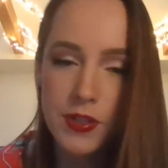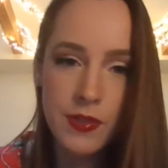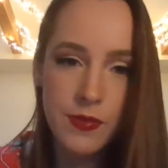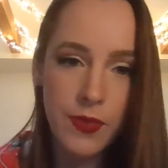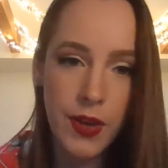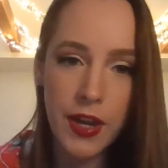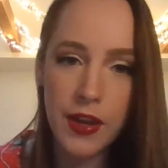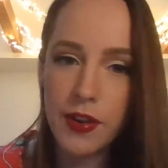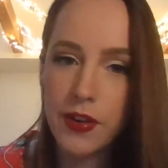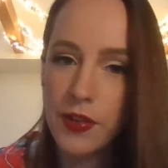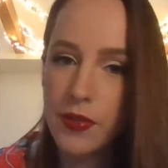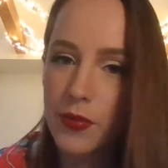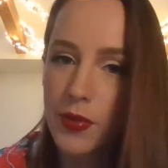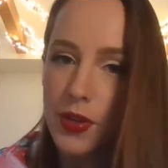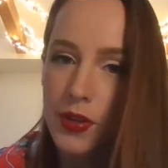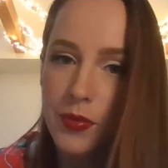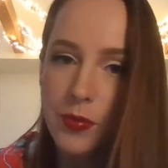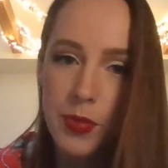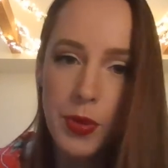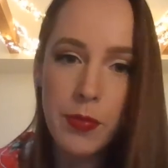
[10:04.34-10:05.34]
is fine
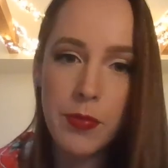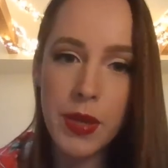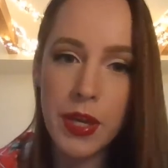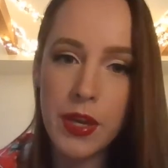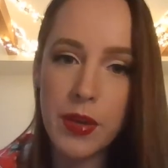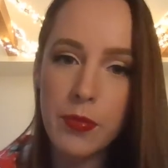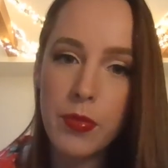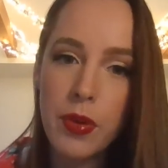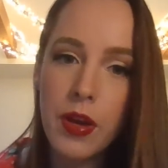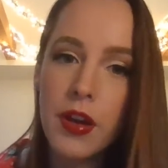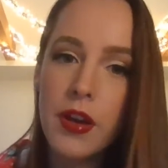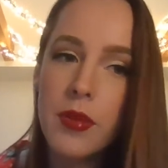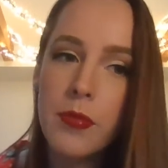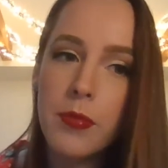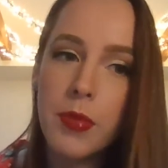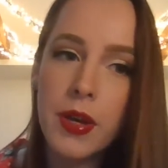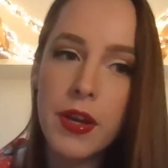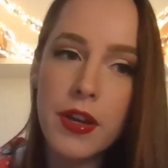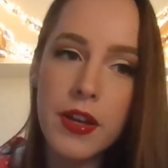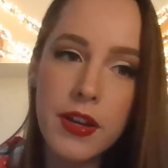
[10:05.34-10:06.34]
when you put makeup on.
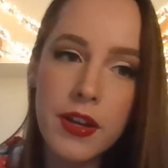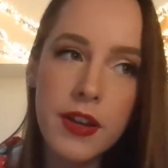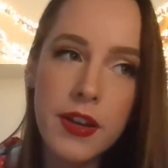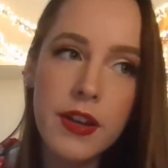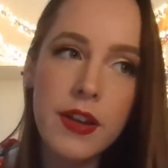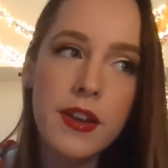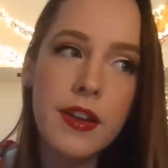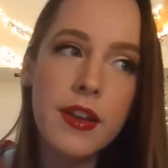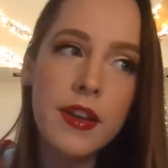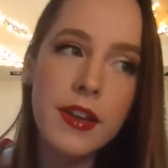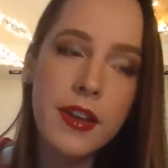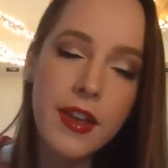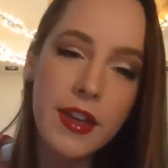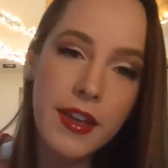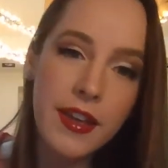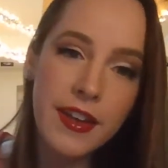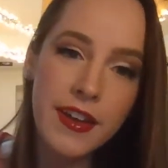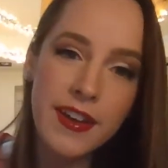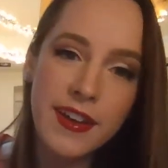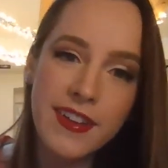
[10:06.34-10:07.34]
But
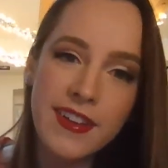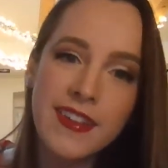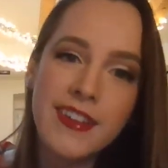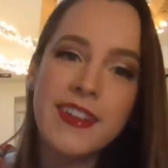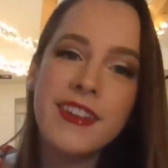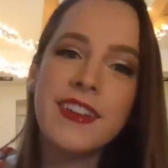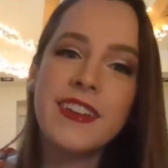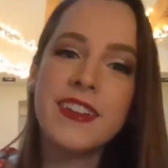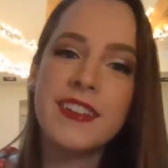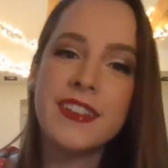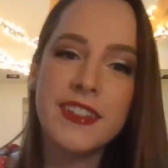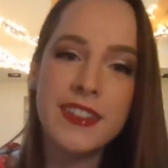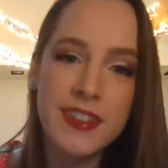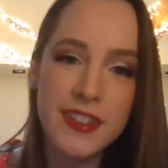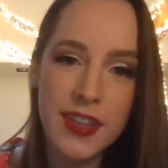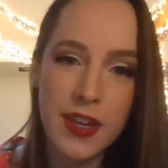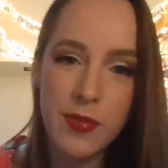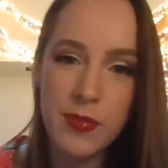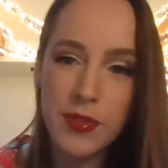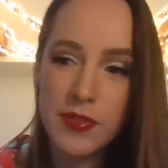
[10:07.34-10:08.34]
again,
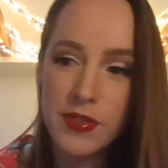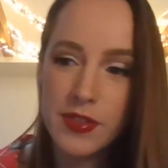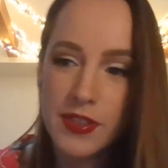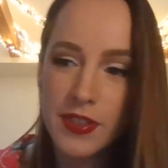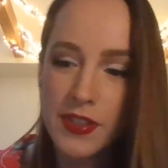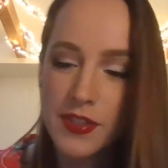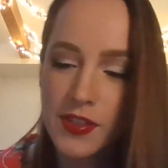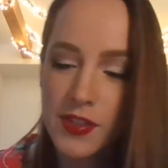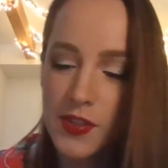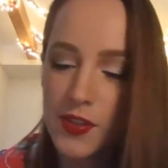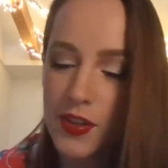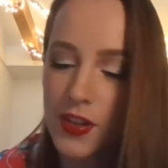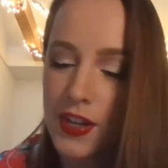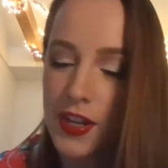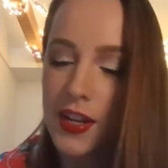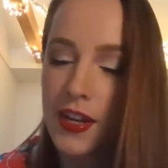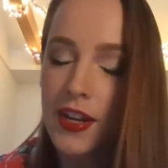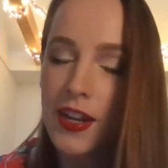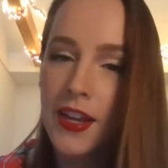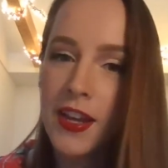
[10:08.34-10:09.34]
chemical
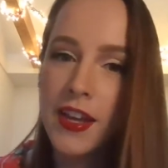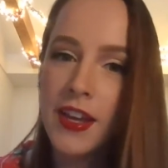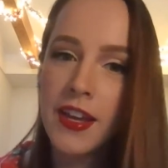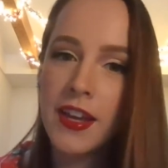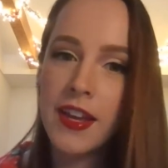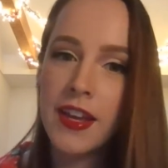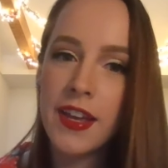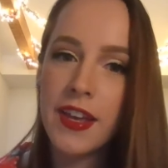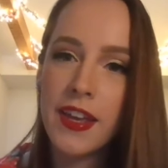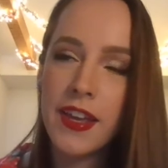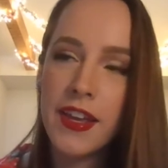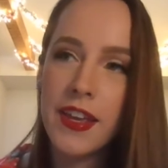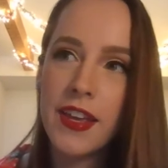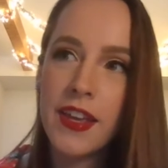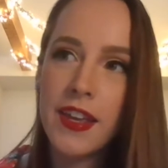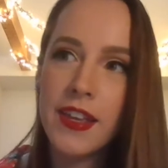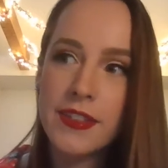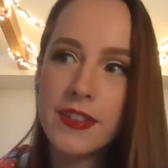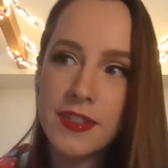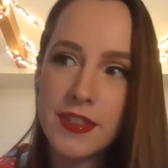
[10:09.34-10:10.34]
sunscreen,
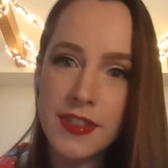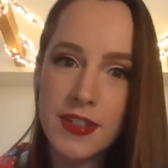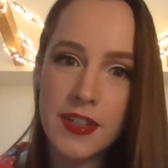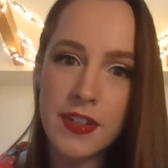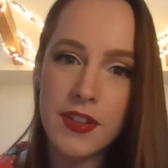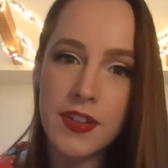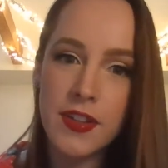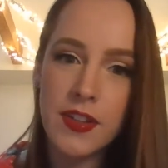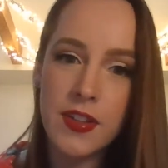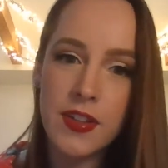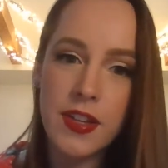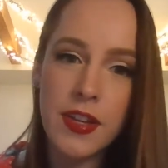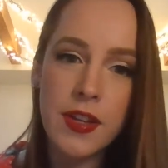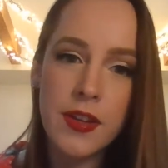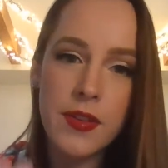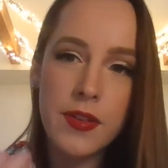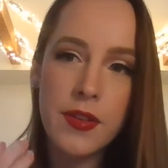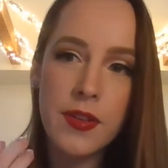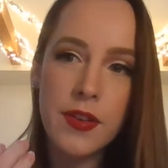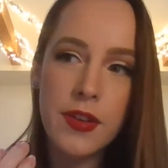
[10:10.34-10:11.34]

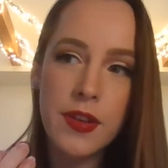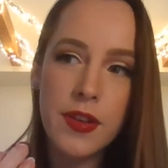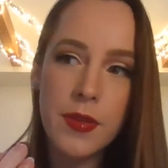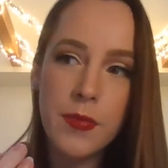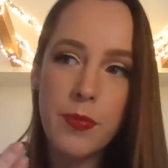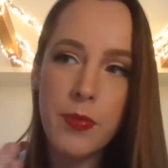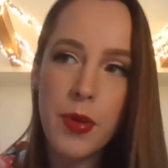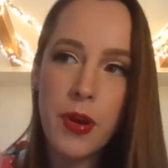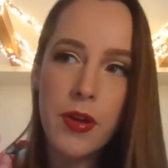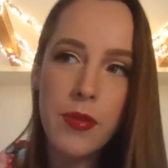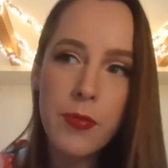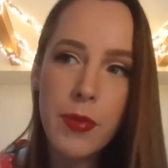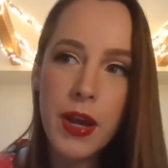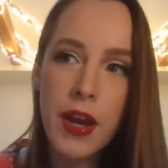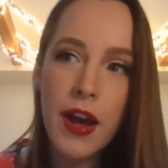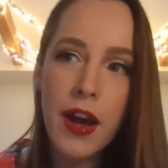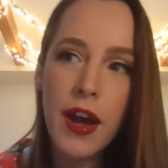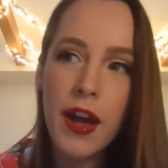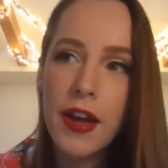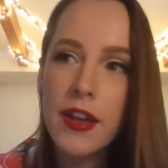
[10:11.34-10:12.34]
it burned my
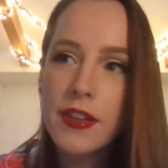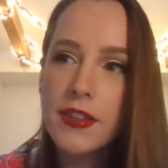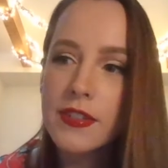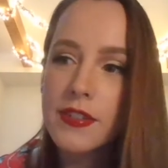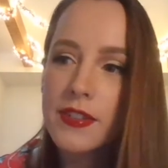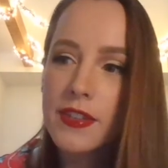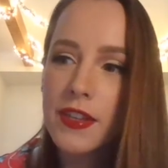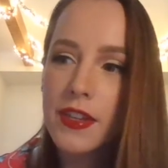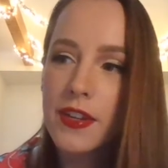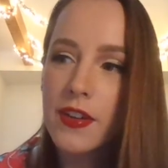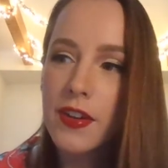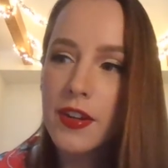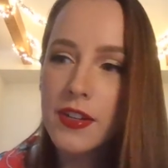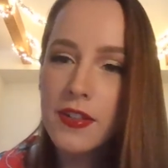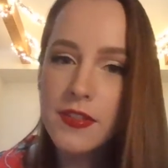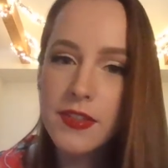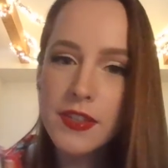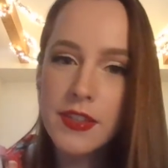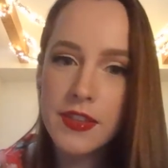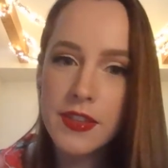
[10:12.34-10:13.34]
eyes, and
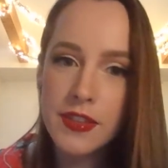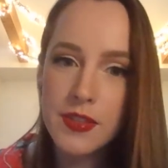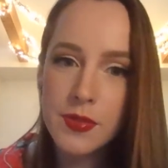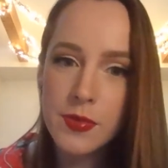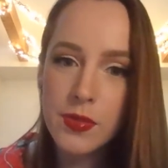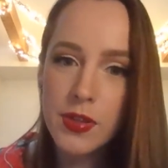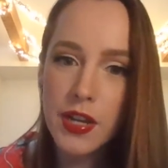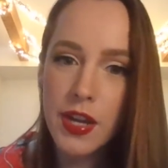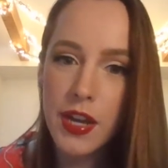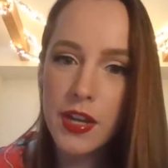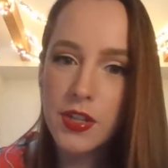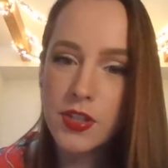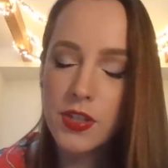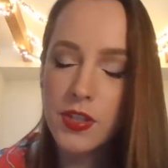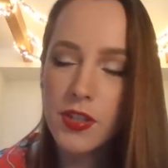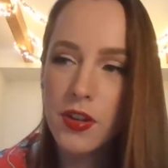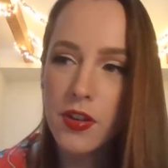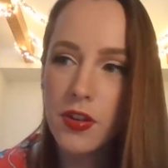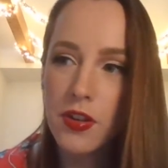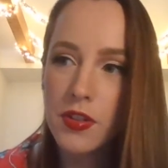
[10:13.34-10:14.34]
honestly this one
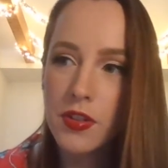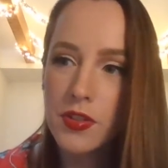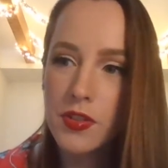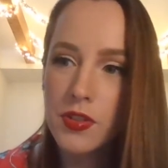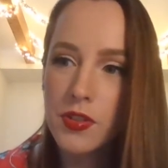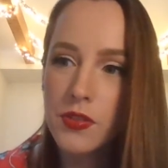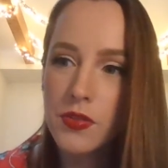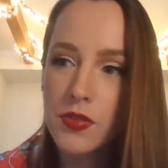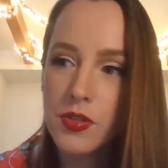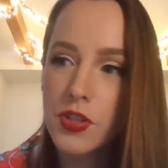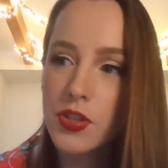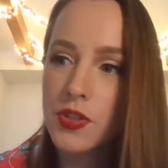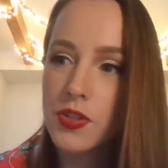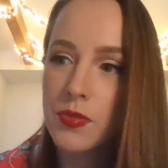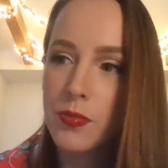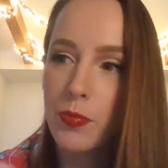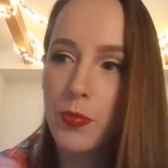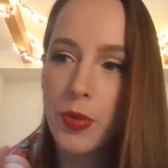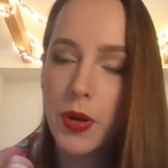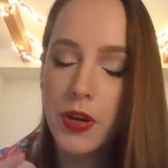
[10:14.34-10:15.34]
actually also
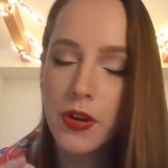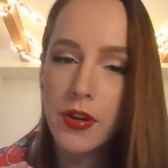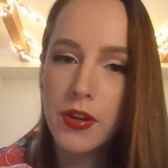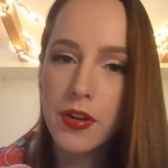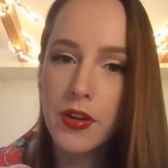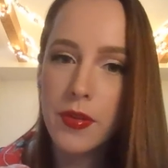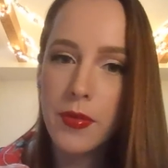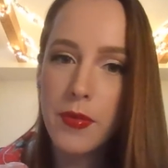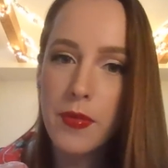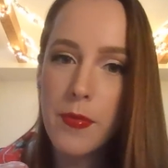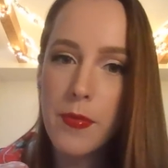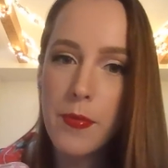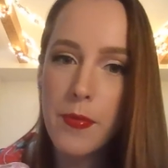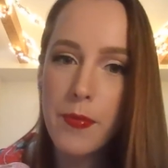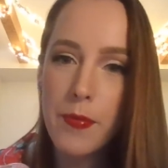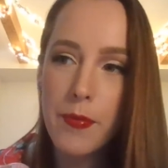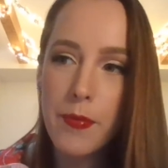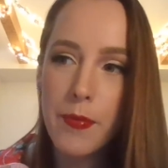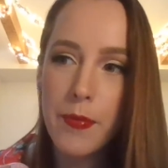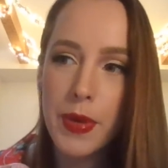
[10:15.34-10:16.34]
just burned
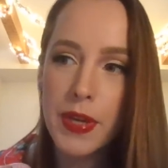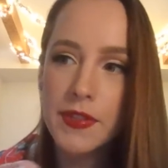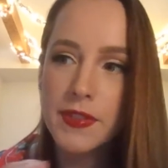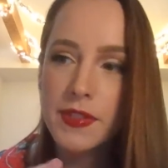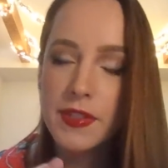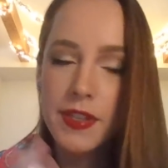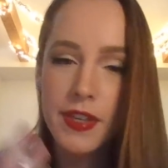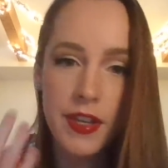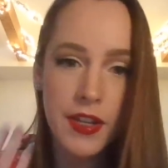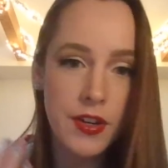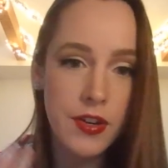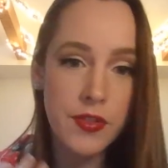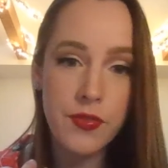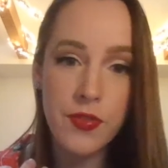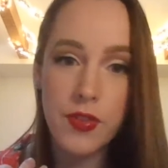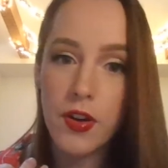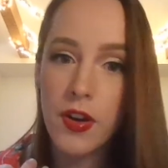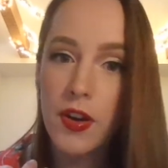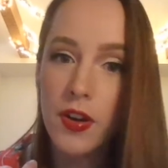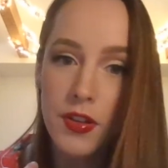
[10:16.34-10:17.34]
my skin
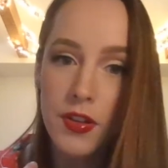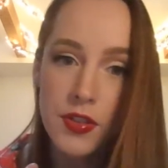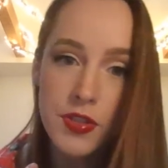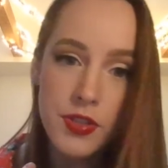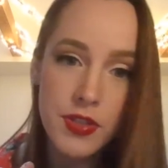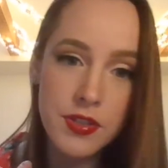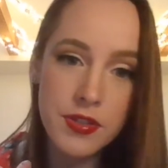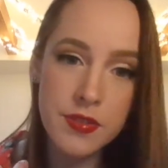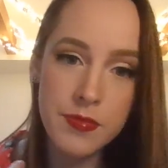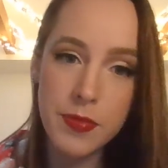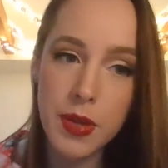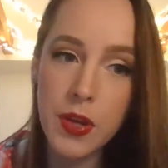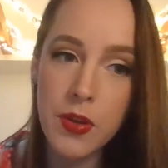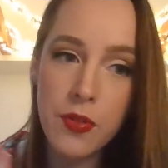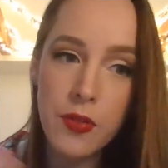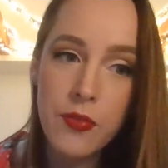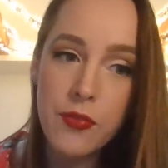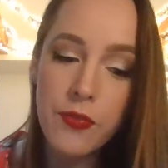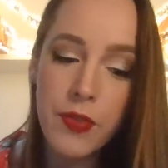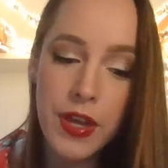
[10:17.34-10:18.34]
overall, just my
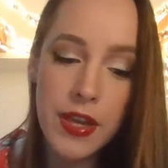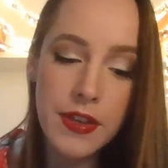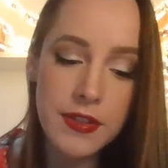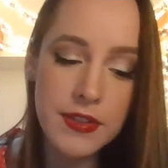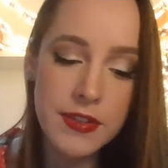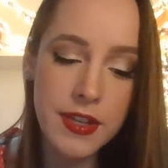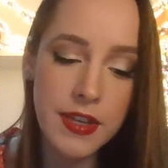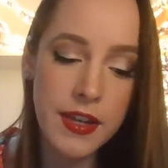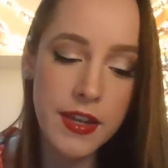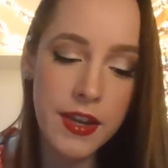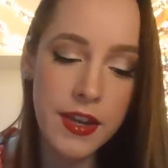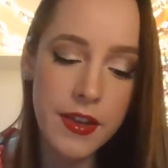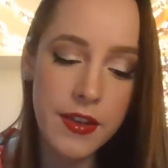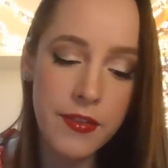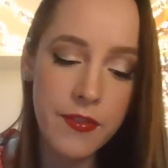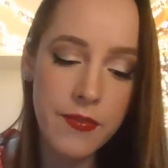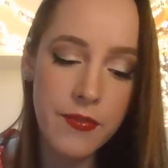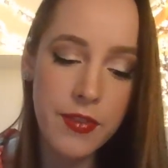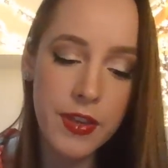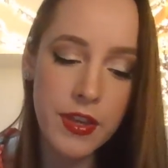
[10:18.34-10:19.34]
whole face. Like I
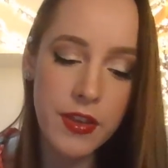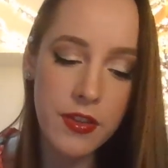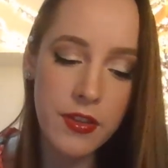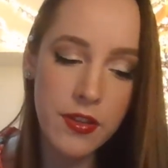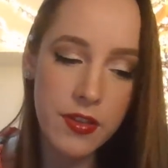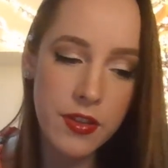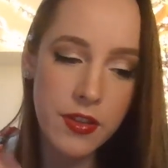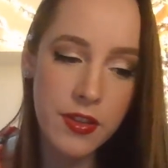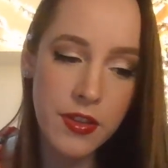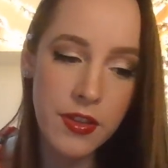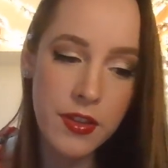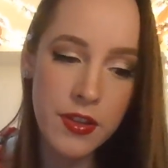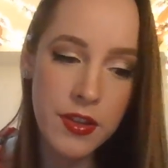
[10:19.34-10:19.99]
could feel